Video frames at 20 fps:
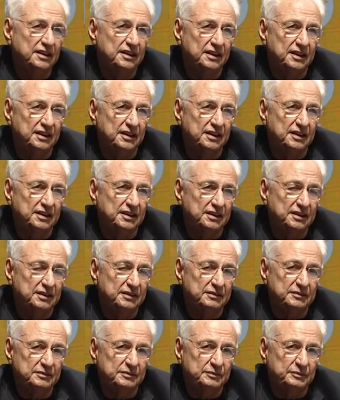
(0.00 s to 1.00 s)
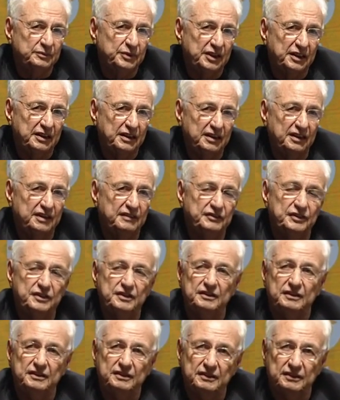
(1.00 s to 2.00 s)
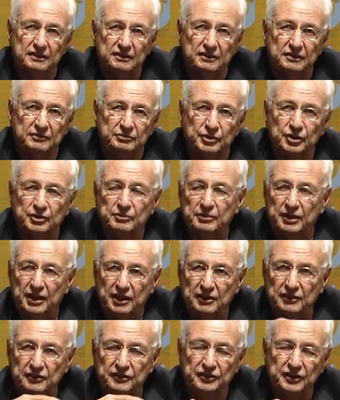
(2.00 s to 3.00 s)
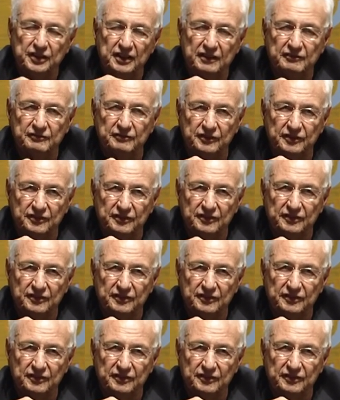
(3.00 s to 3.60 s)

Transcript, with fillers: Uh, but even Bilbao, if you have,